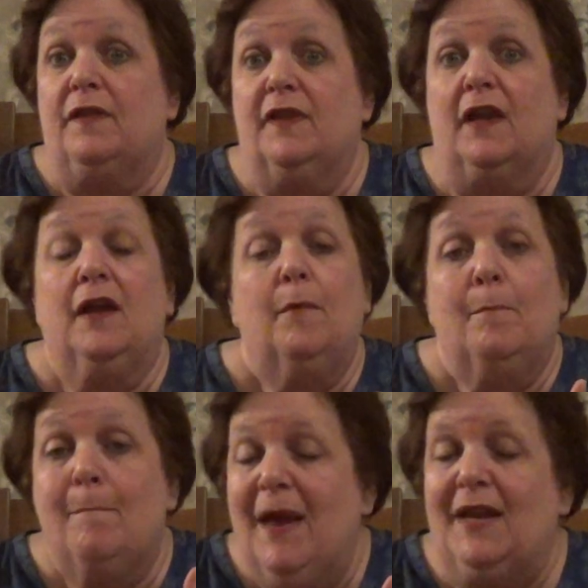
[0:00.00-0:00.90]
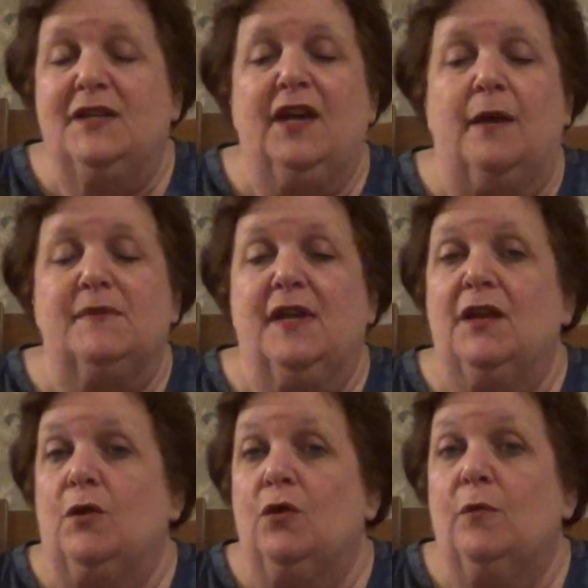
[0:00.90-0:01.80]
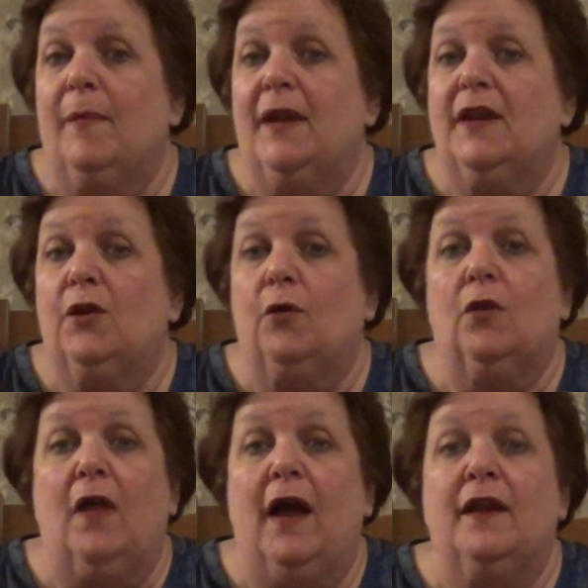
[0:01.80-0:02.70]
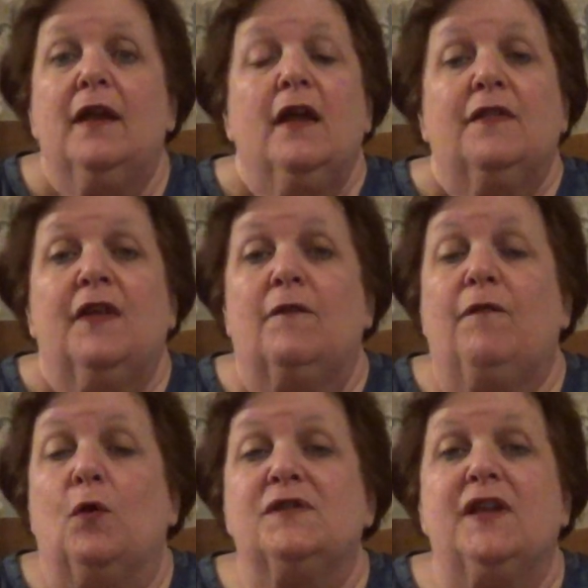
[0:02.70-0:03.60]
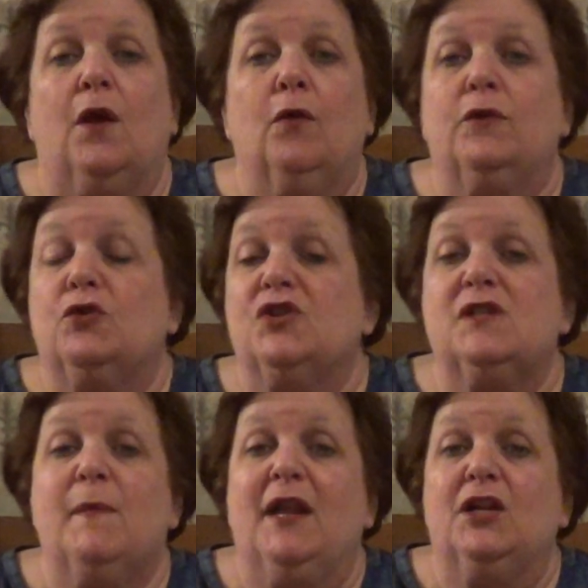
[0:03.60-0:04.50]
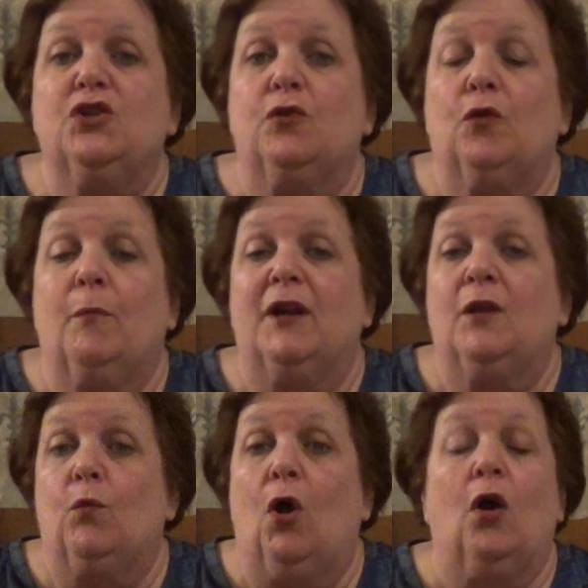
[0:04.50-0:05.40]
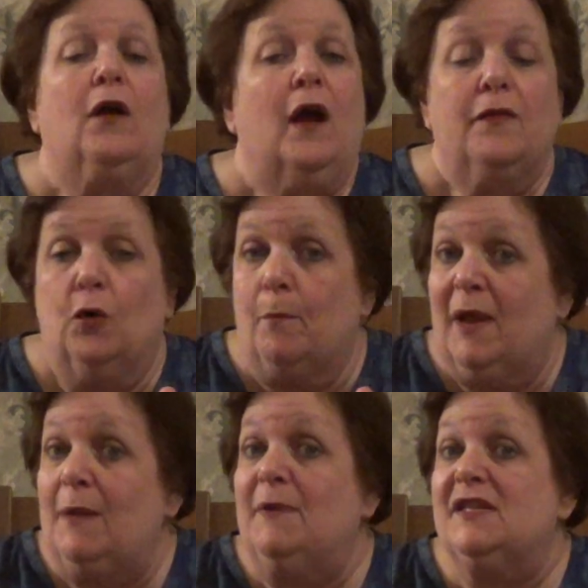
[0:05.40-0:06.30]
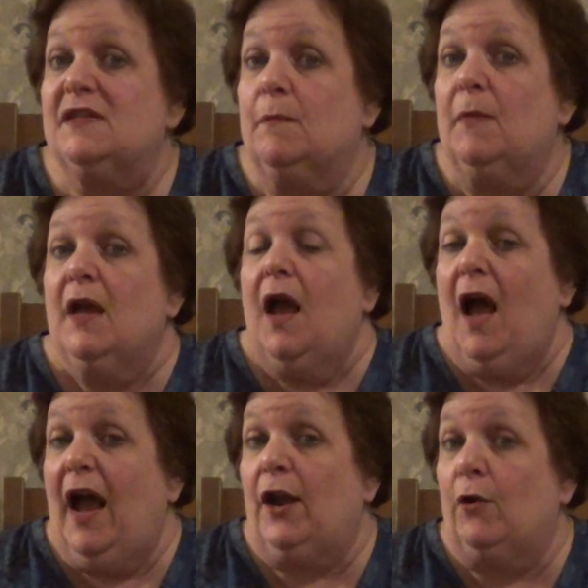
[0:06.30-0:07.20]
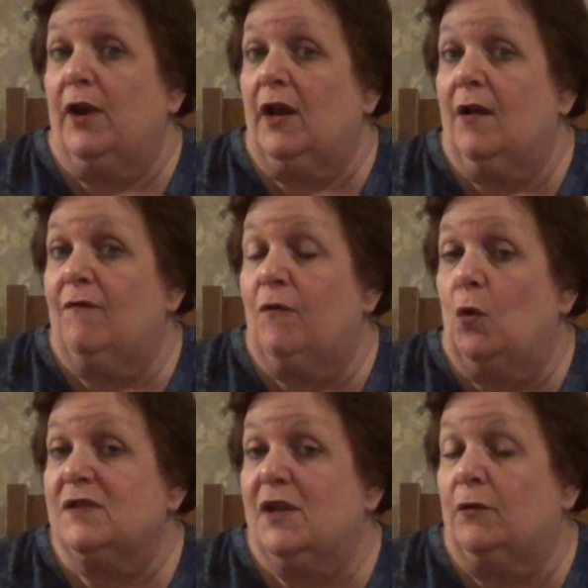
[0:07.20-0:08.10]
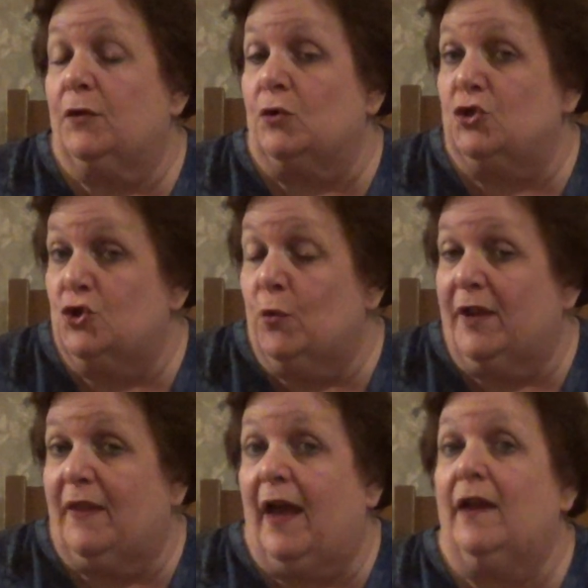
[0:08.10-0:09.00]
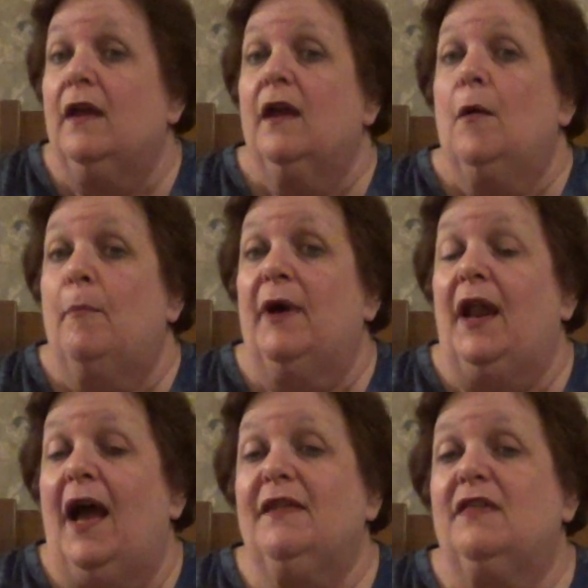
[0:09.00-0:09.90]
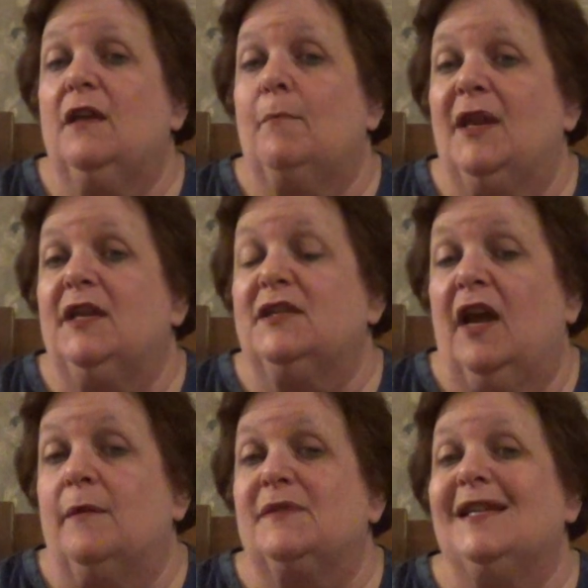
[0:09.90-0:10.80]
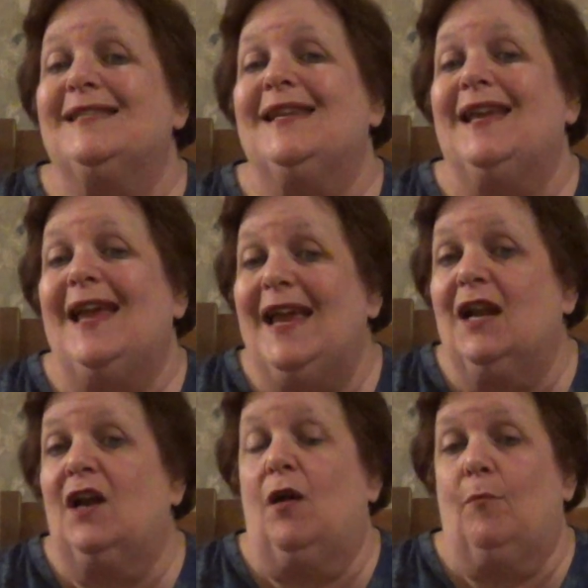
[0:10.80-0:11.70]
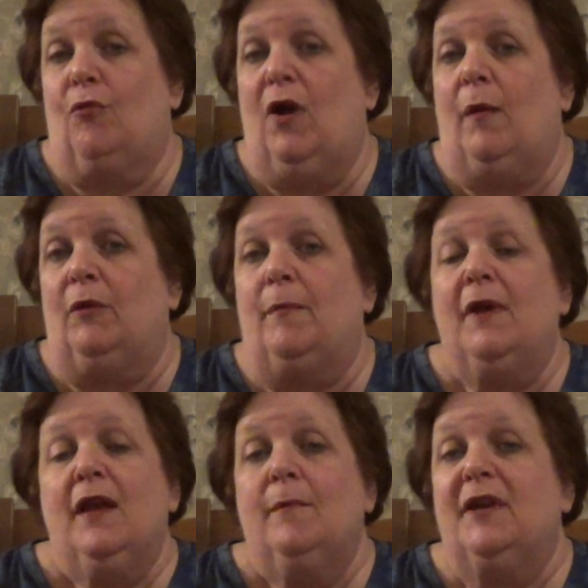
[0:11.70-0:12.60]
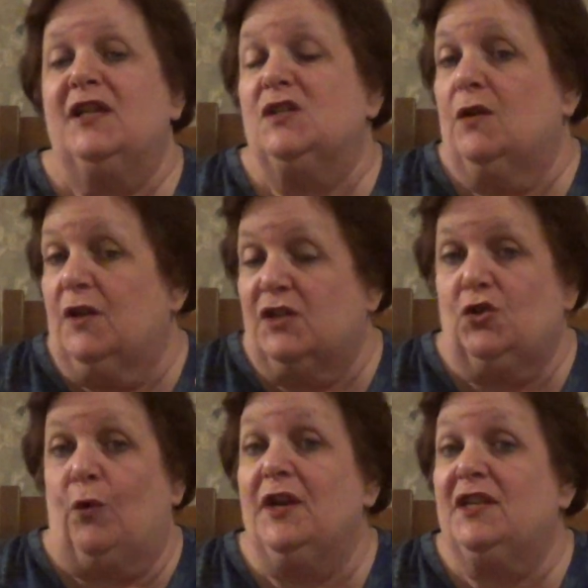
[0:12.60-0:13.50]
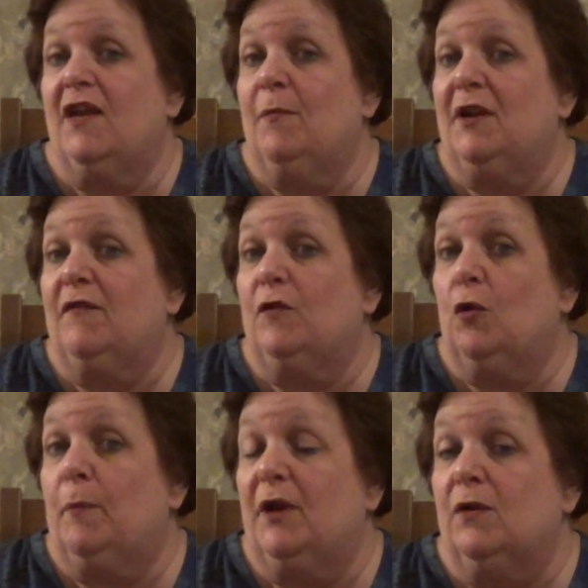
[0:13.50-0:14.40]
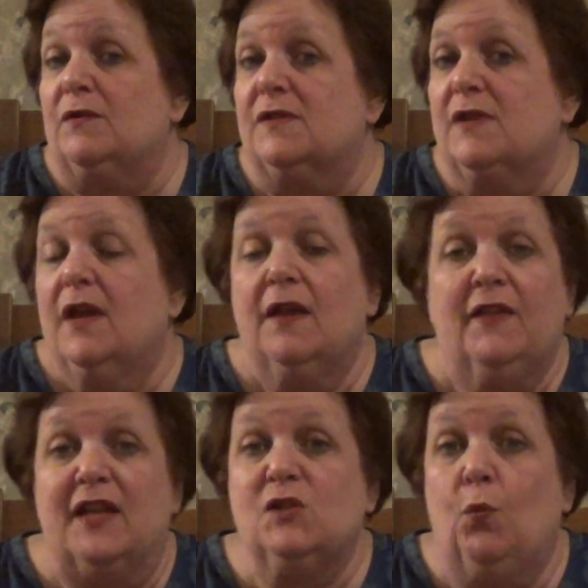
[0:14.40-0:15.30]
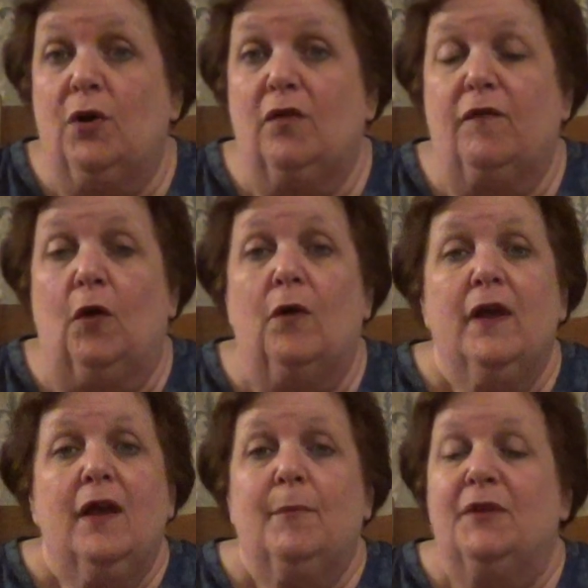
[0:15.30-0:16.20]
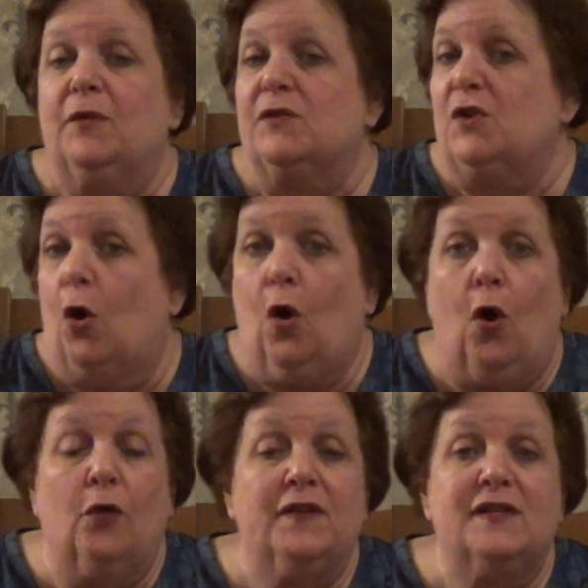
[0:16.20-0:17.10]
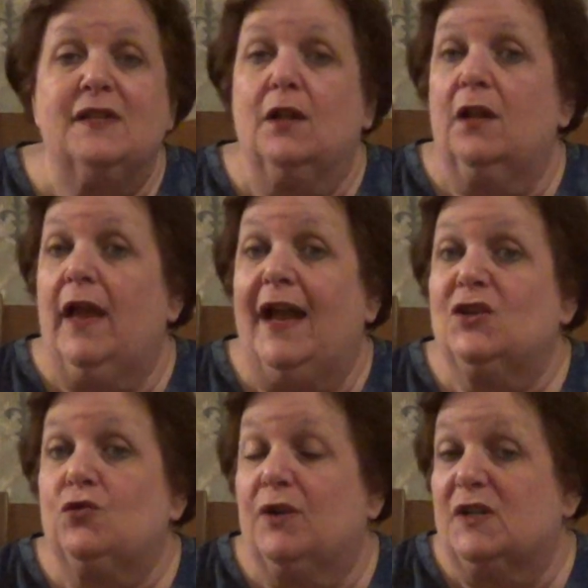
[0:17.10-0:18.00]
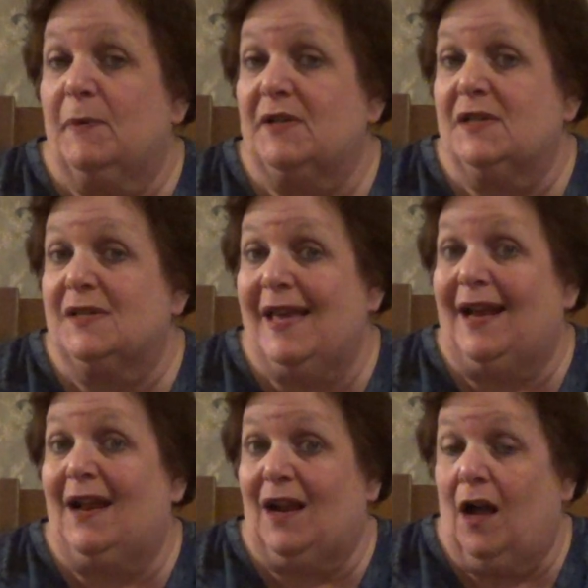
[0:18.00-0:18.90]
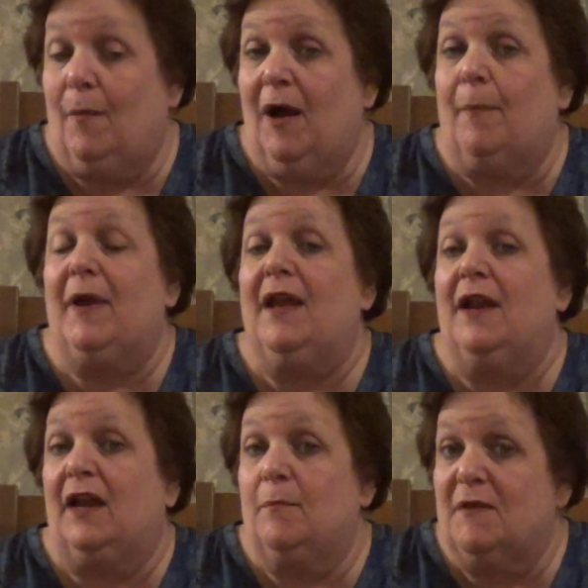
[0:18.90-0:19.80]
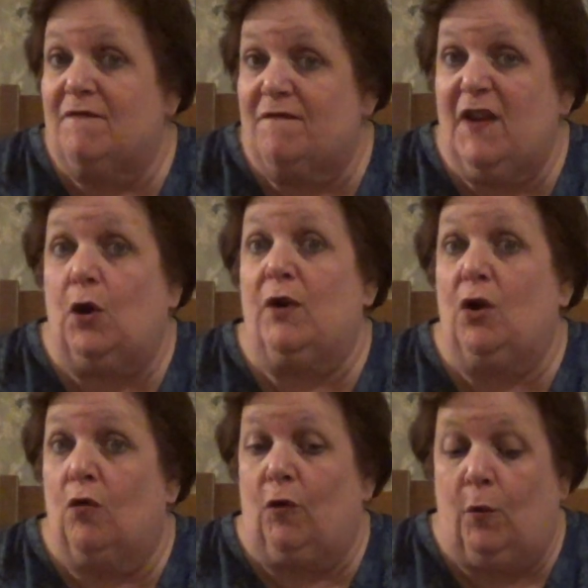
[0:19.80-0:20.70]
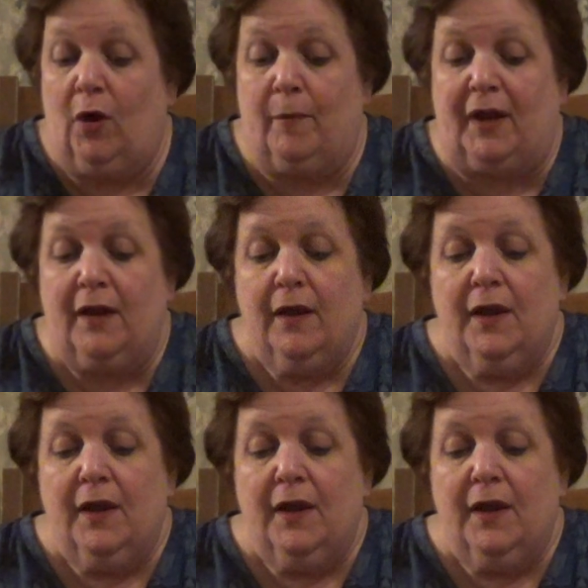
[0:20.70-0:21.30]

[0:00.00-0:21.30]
think many times, and you might hear a lot, that folks say, oh, they're just managing their money wrong. There may be some higher income folks out there doing that, but I think many times it's an income problem, because it's great to have money for your bills. That's wonderful. But there's all these little extra expenses that can come up, and it can be very overwhelming.